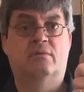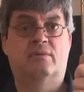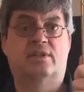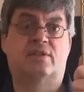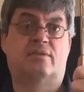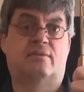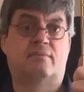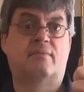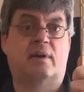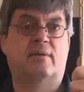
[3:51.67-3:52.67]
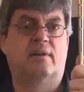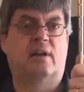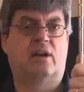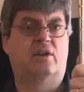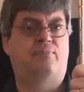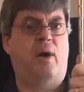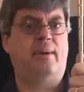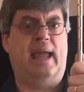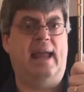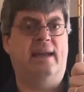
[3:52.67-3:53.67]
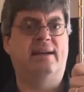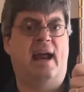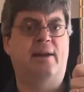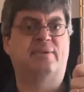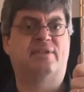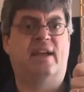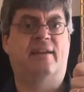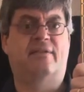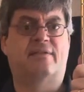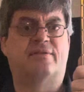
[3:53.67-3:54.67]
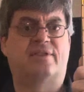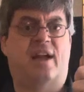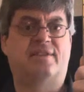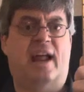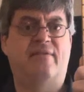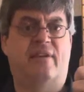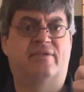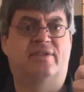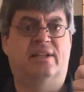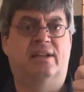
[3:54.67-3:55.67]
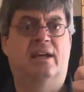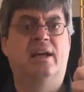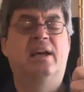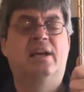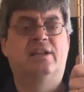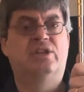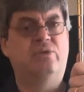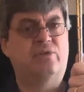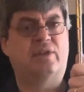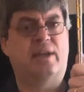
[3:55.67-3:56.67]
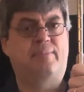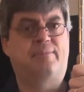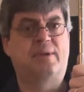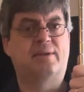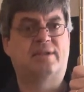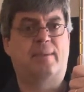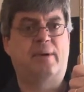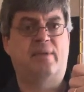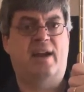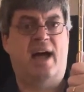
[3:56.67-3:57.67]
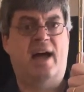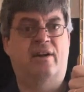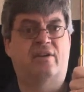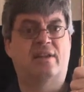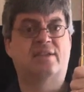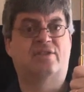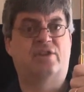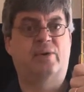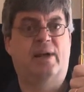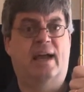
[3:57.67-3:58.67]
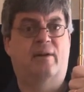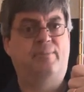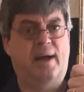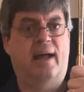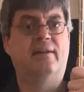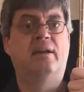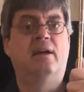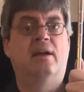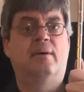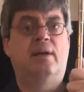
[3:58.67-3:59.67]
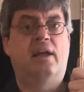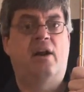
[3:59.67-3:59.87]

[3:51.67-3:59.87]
which is probably 80 to 90% shots that I've ever seen. Usually, somebody with an iron is toe down, but it